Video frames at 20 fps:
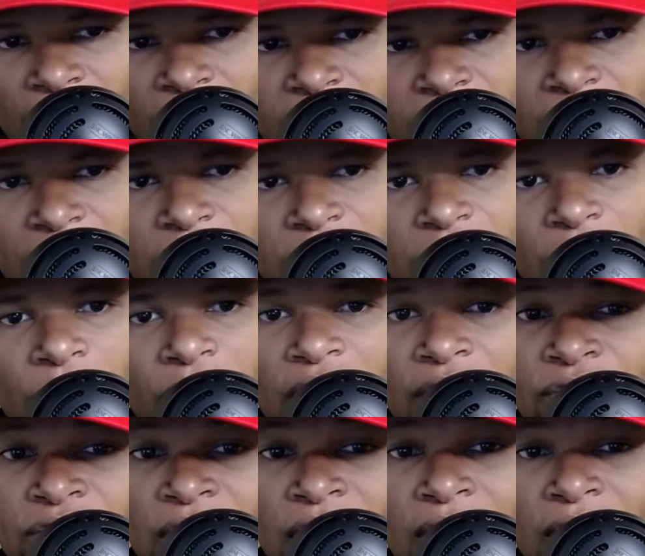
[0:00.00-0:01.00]
He said, so
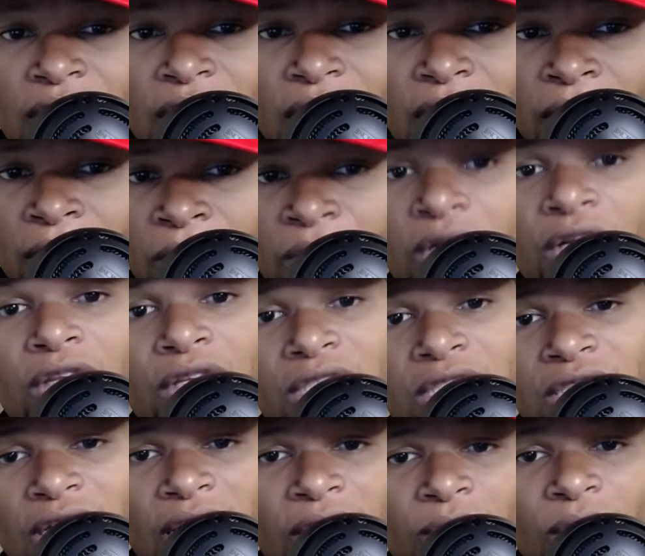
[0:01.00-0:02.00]
Gibson Go, the
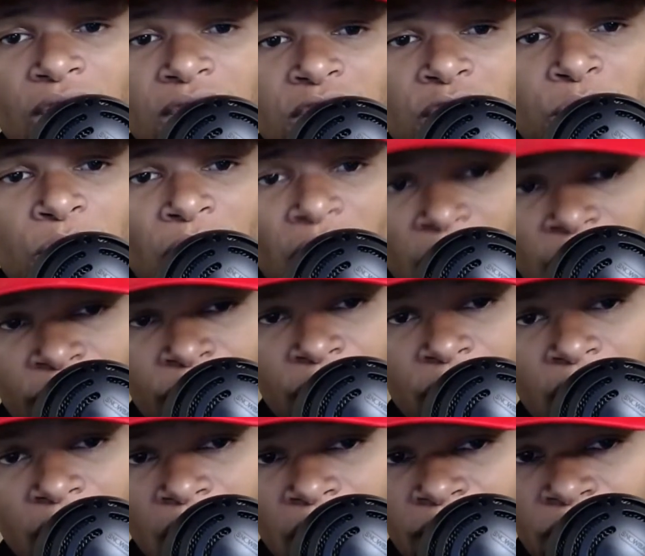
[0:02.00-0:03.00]
site raising money for the
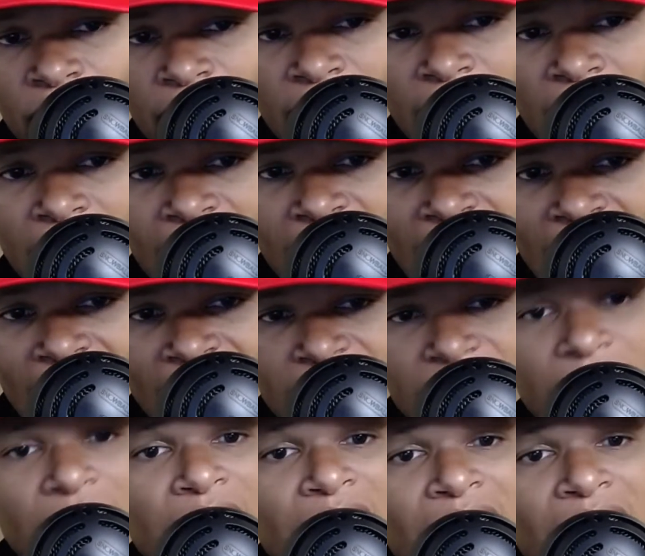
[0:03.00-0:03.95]
convoy, got hacked.